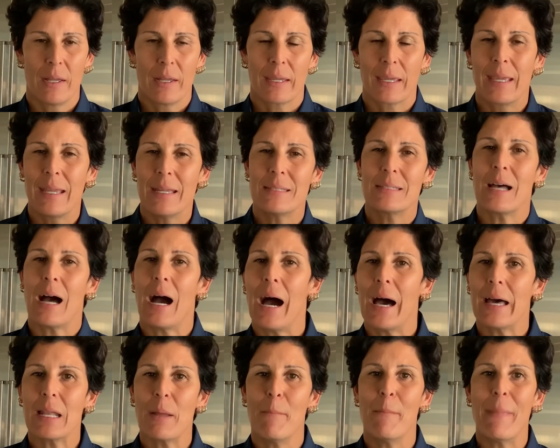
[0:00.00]
Kids
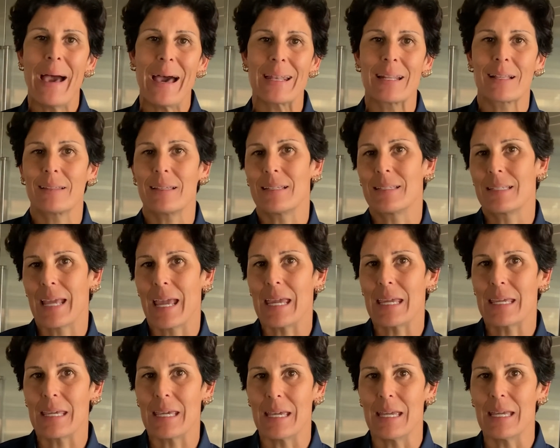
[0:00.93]
automatically
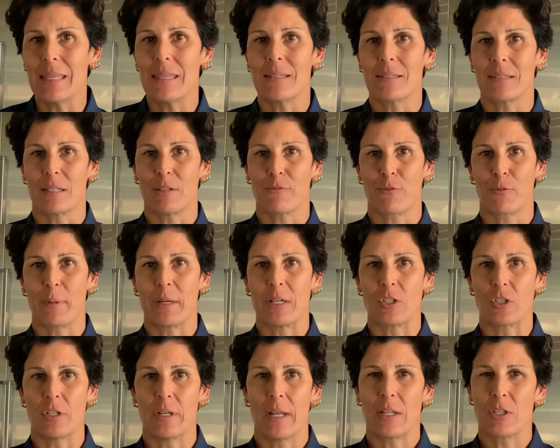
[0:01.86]
take in this
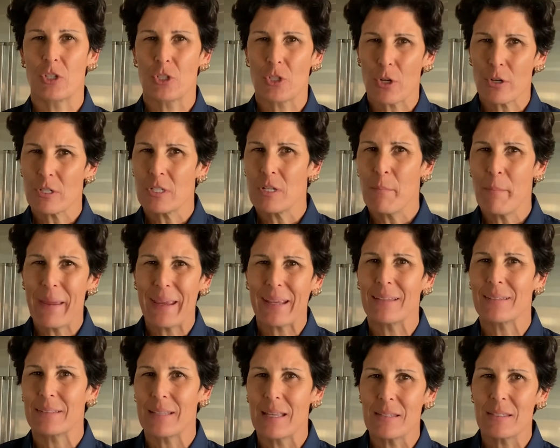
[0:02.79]
information and start to make
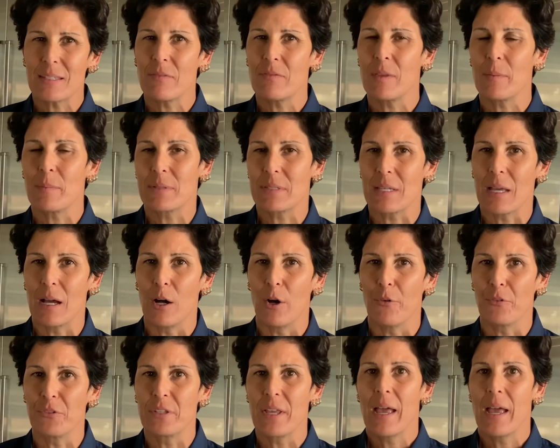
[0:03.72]
sense of themselves